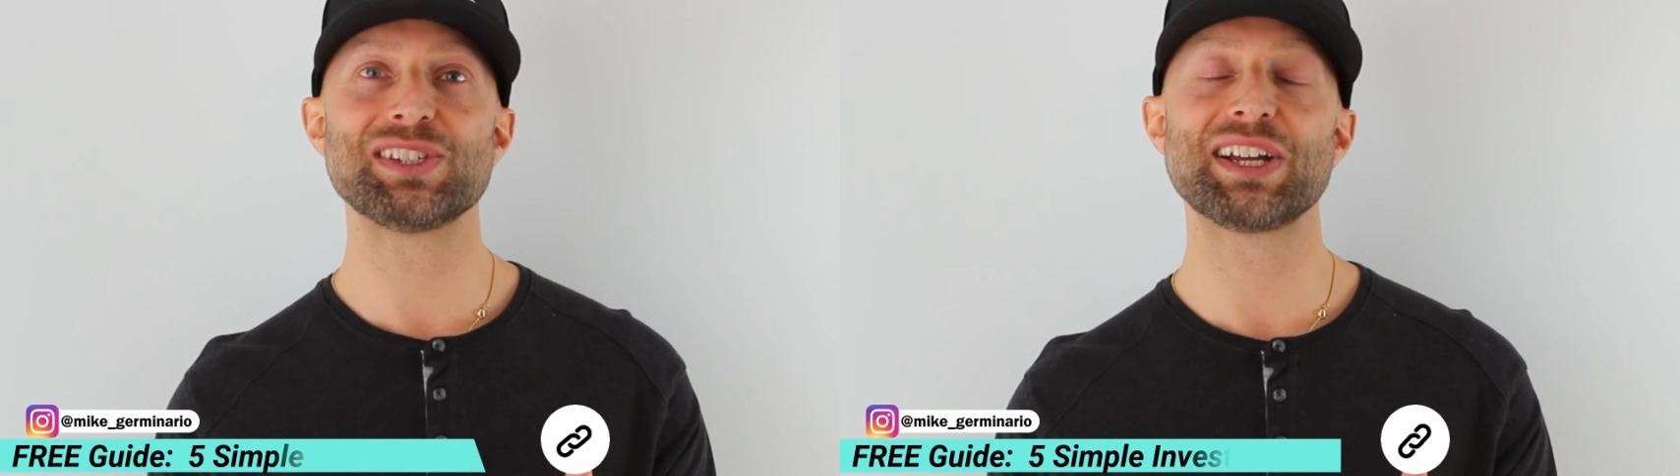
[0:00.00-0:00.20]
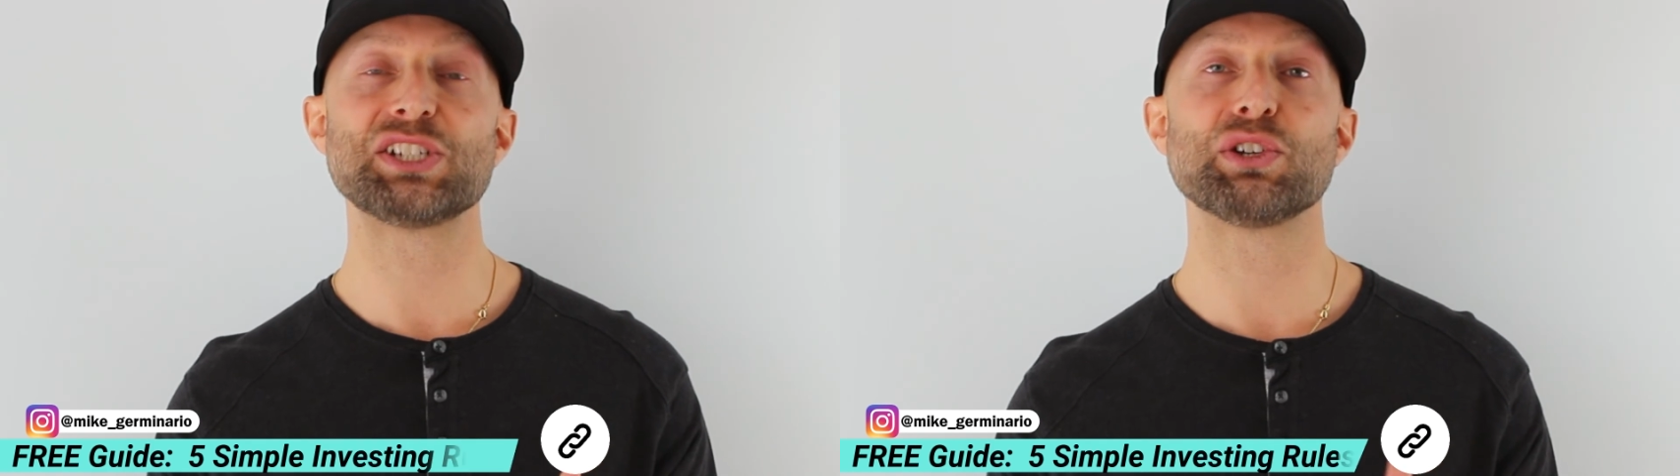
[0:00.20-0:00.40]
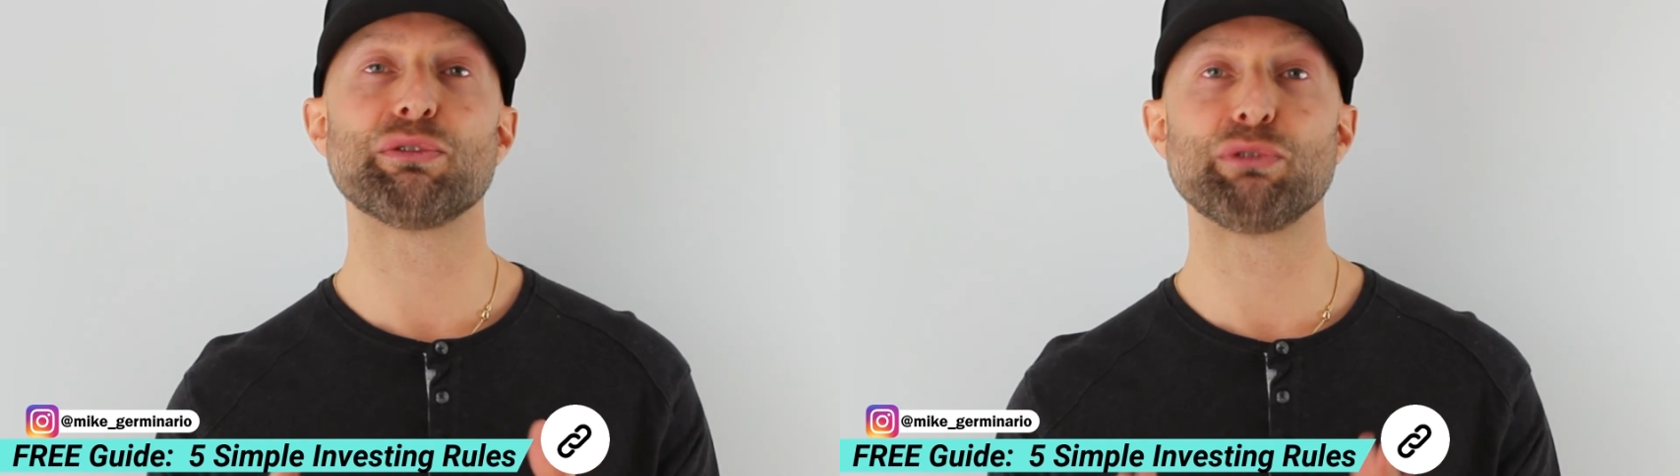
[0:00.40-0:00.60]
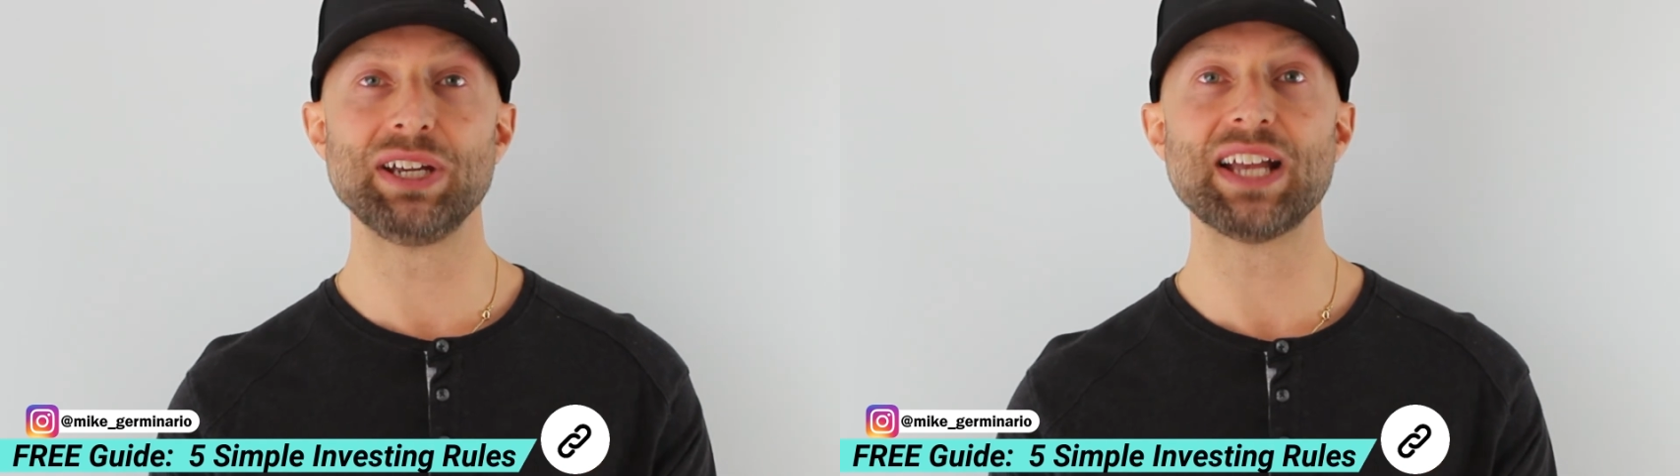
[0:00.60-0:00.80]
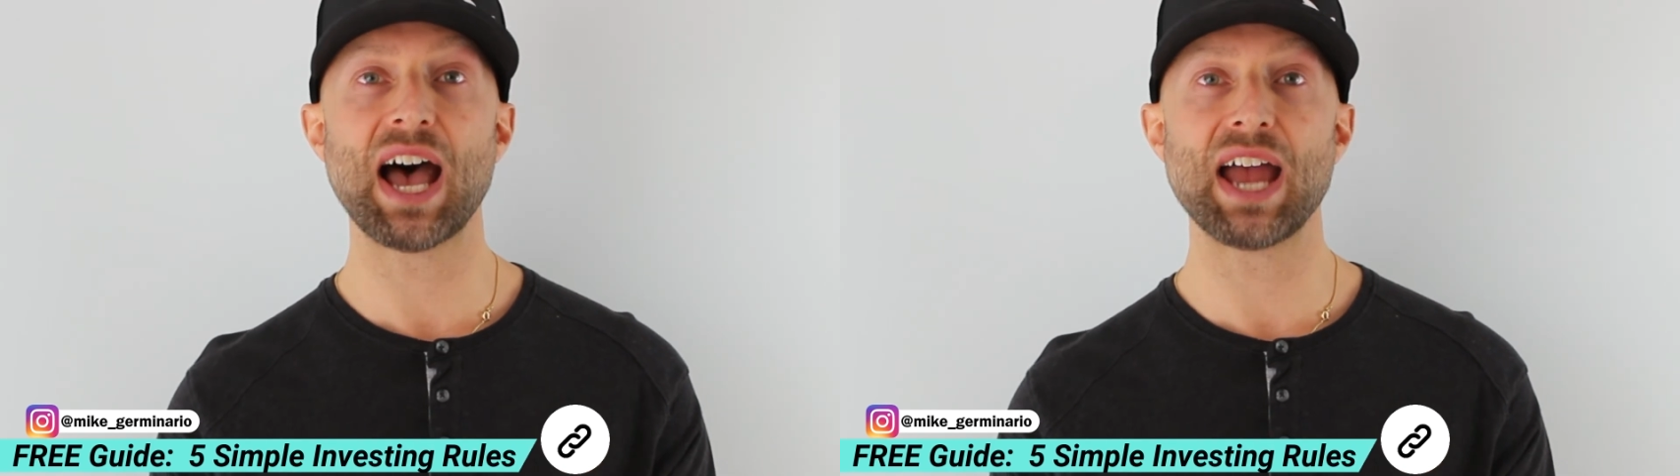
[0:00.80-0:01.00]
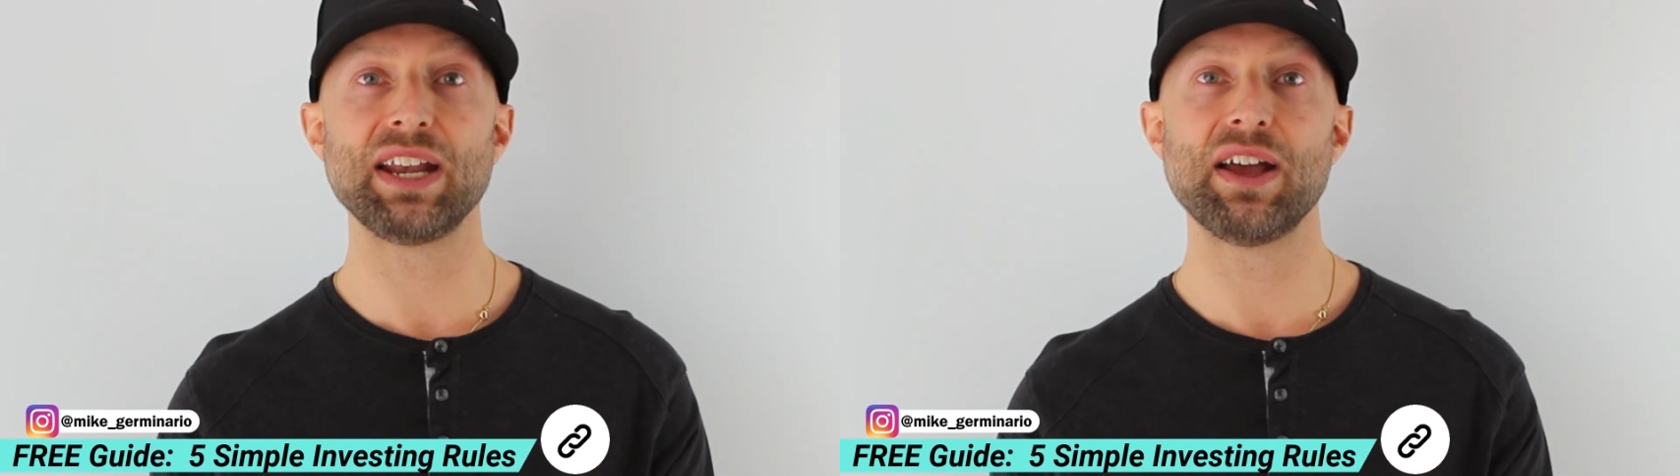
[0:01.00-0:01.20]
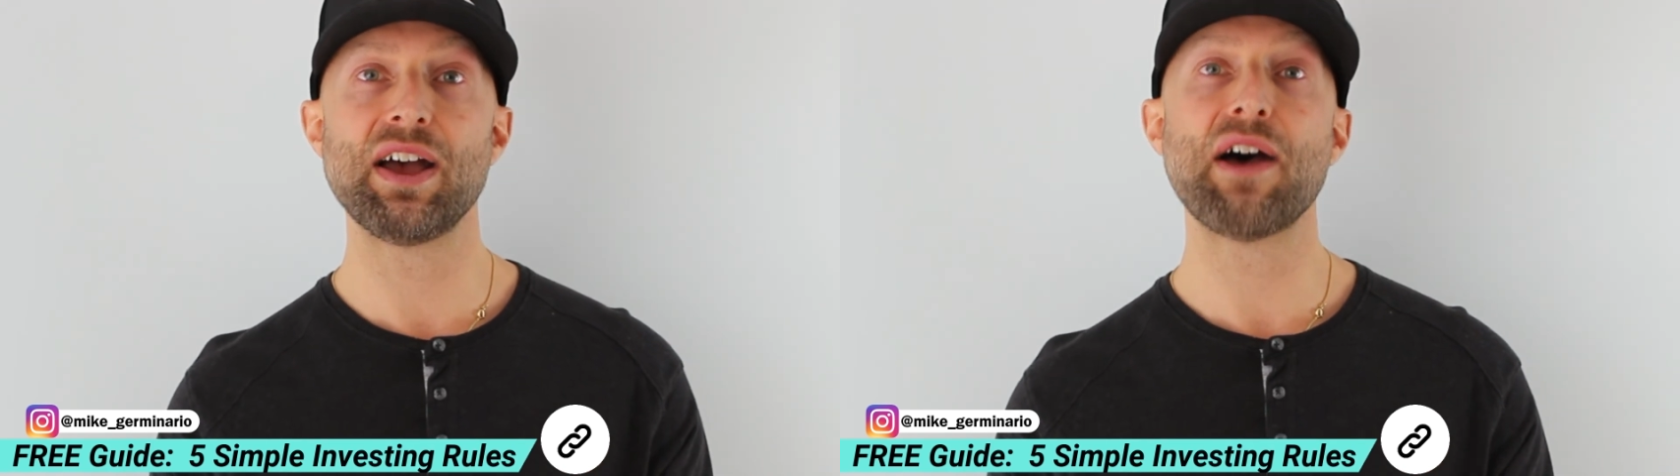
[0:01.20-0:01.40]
to get your free guide,